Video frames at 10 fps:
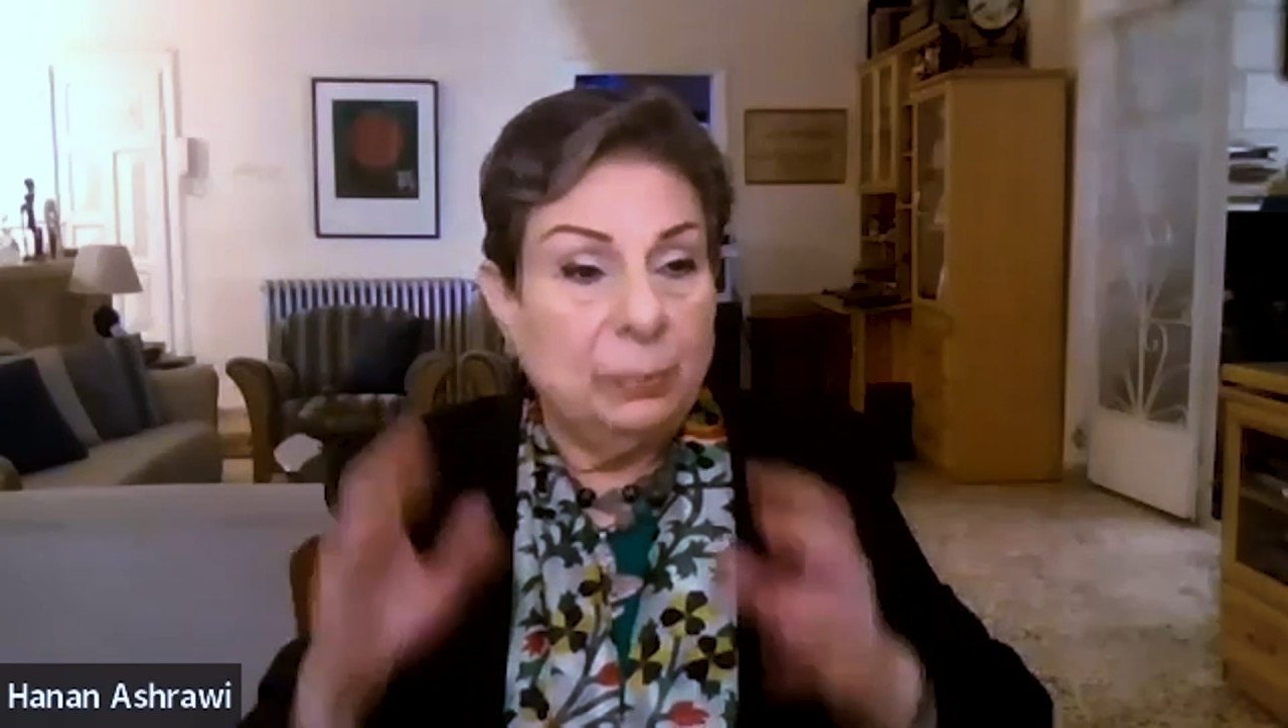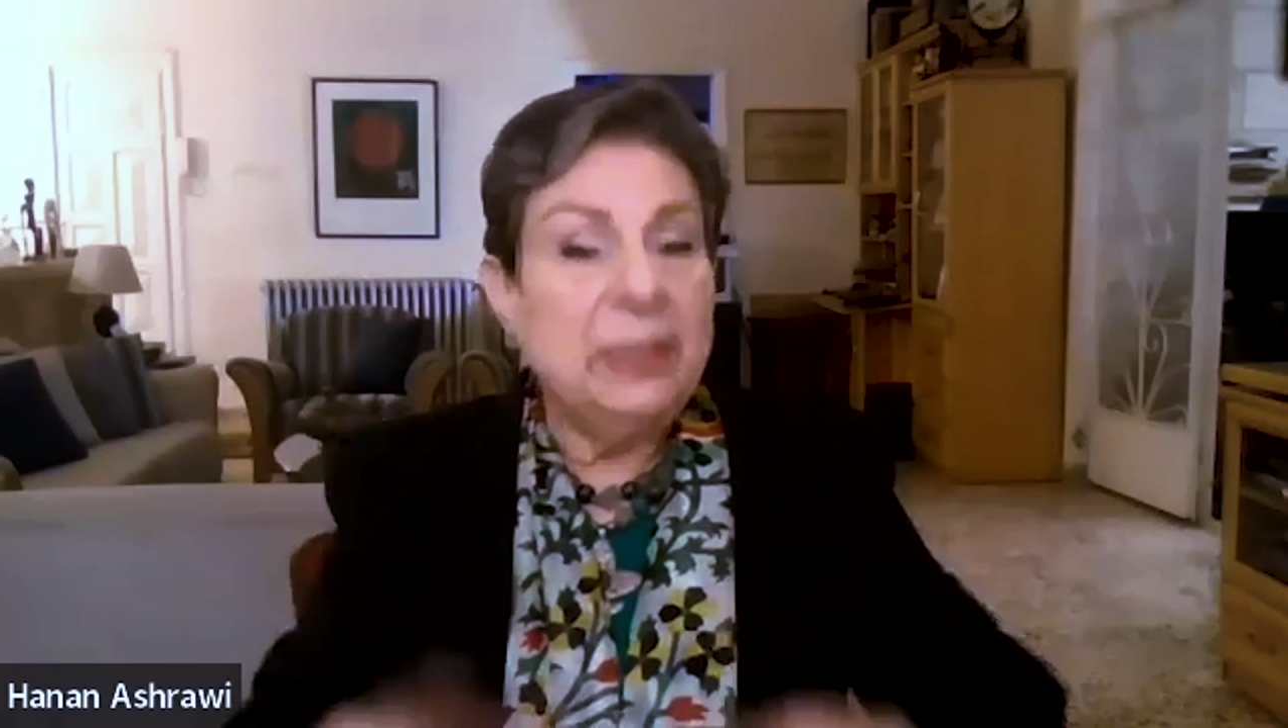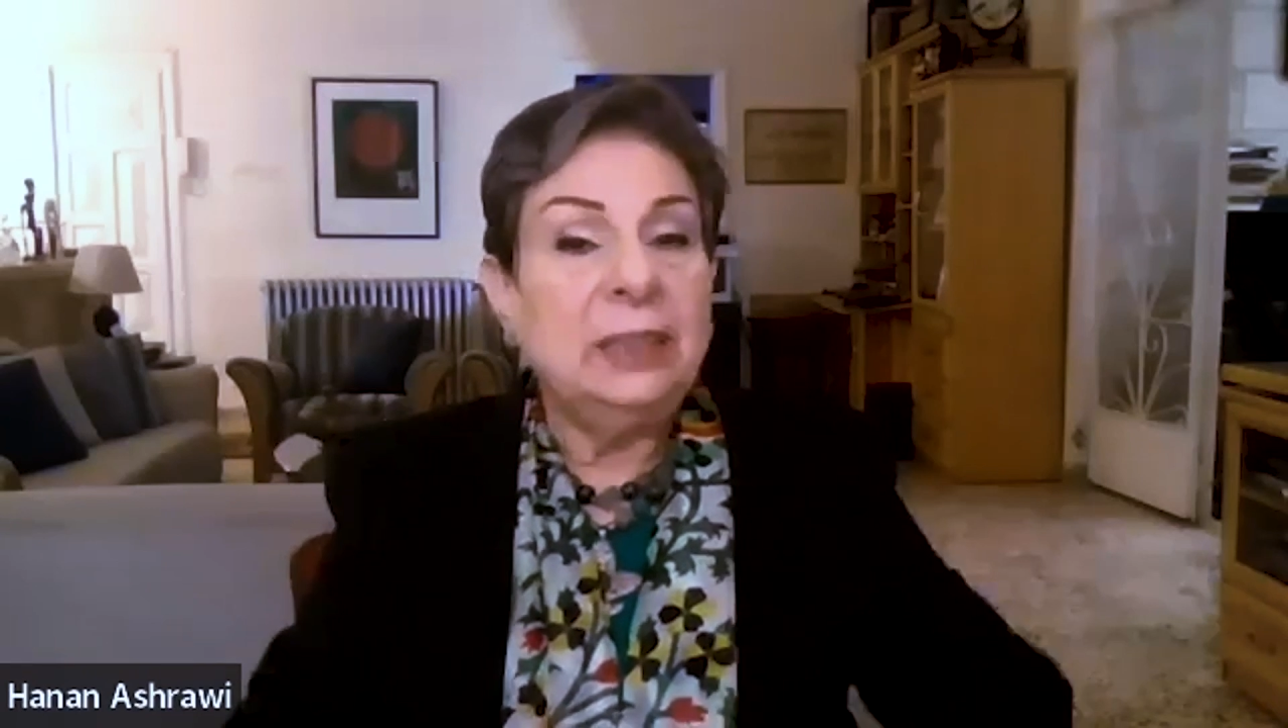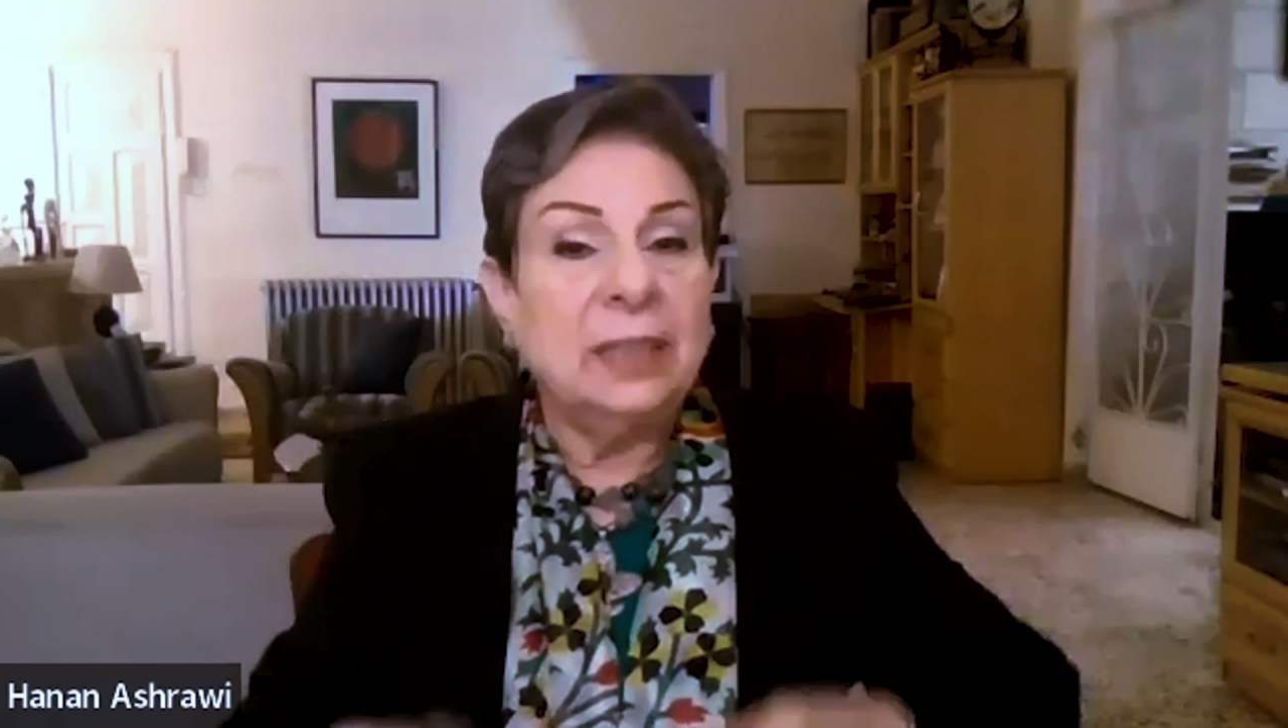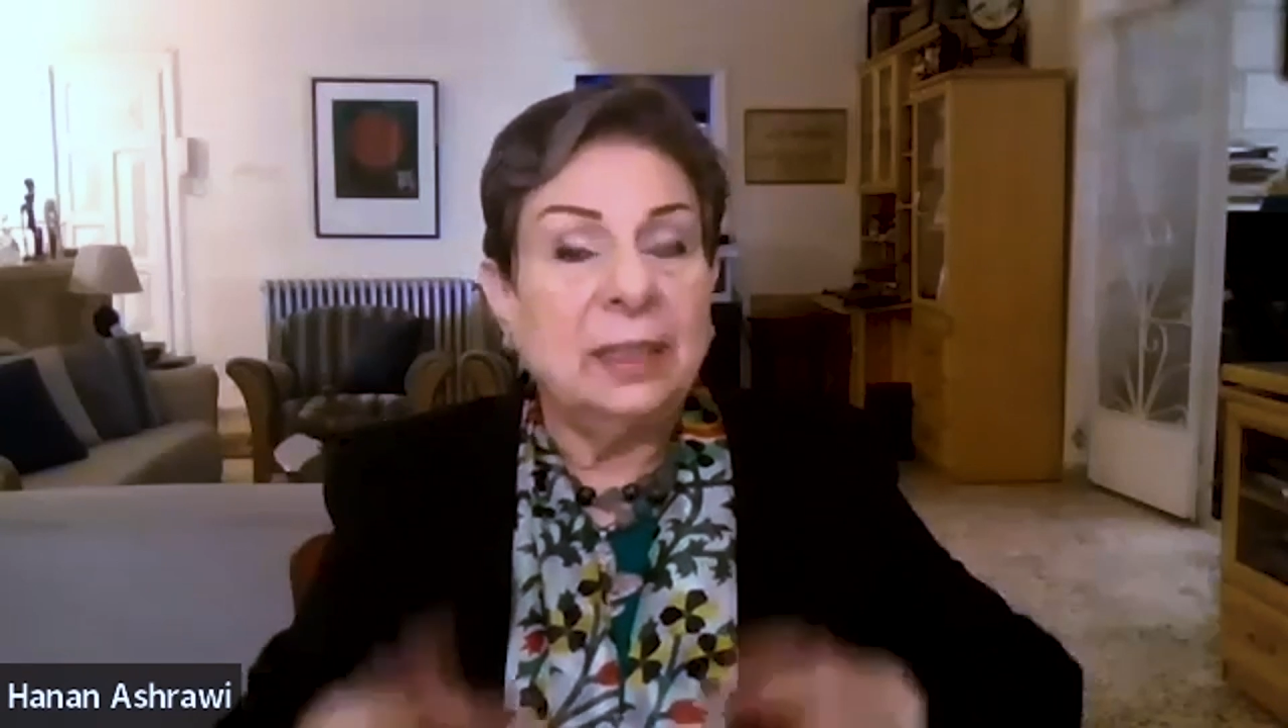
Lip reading: beat